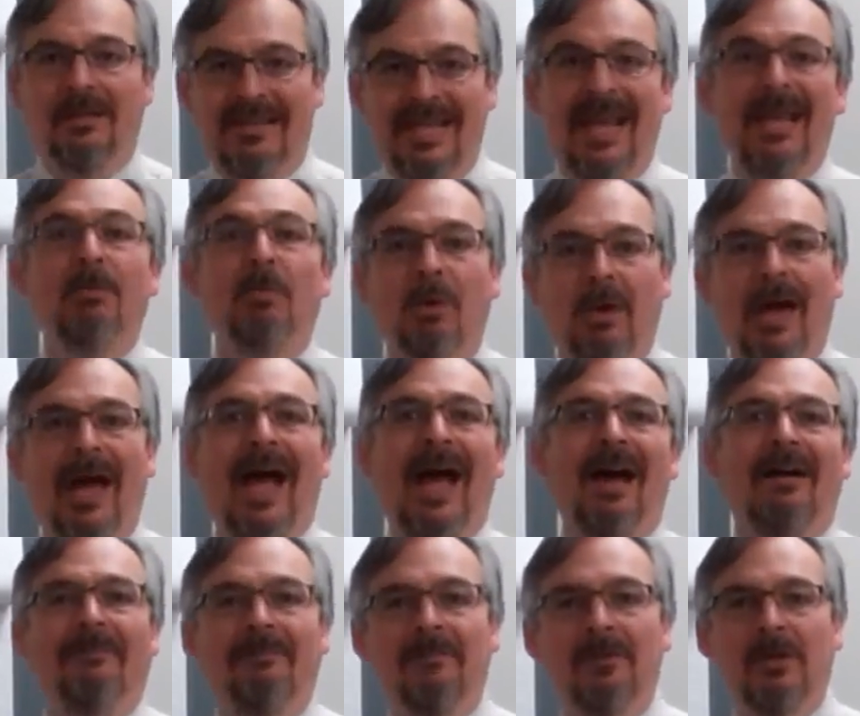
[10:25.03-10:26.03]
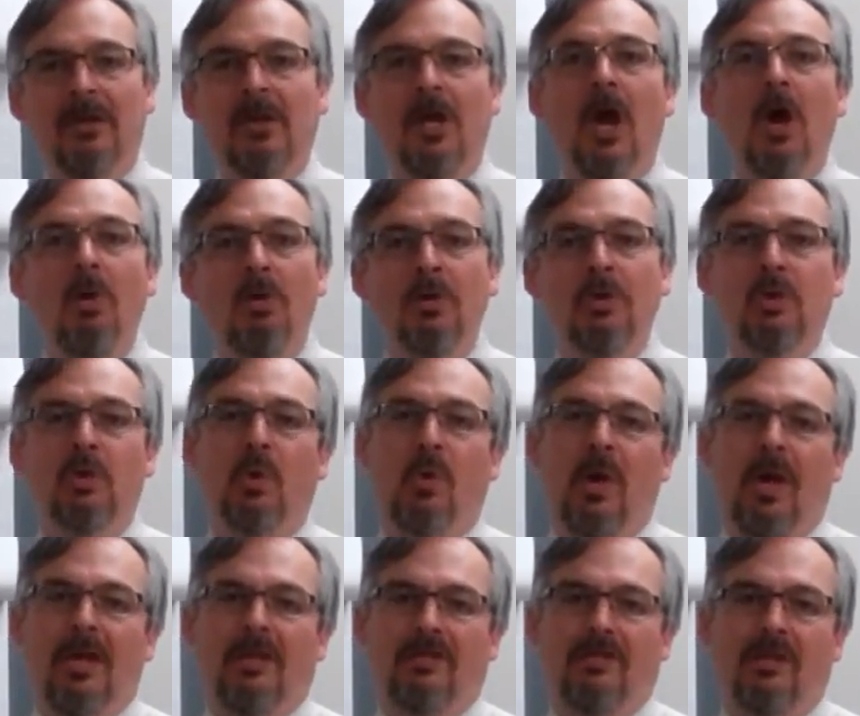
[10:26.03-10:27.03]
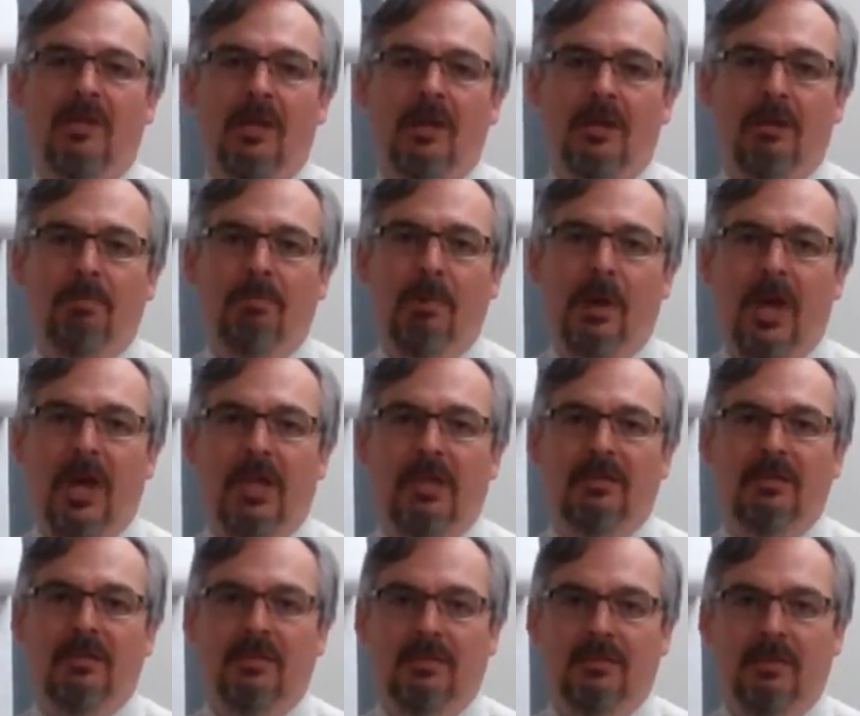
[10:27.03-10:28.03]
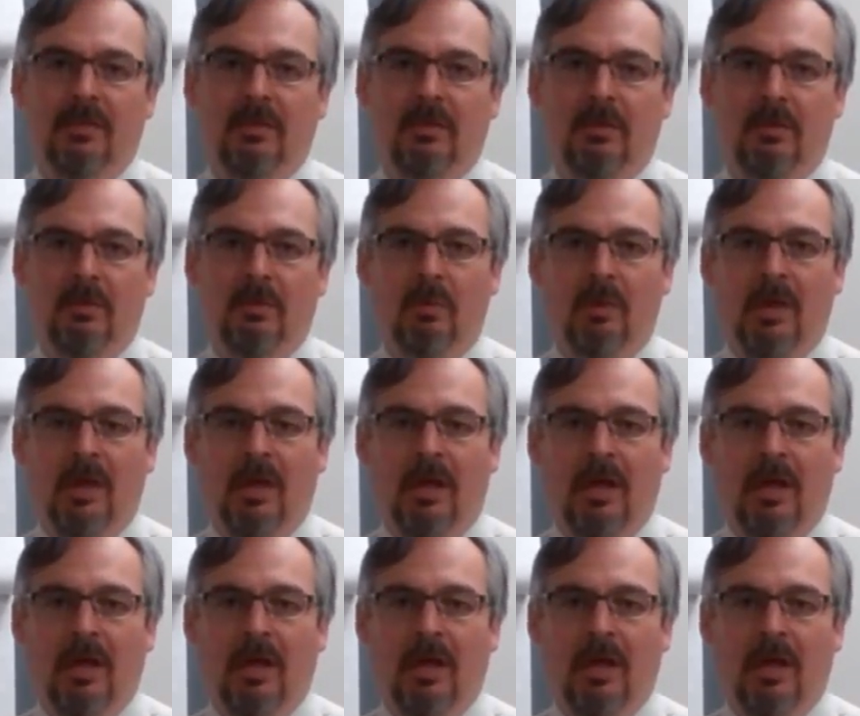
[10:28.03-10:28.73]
they will have no choice but to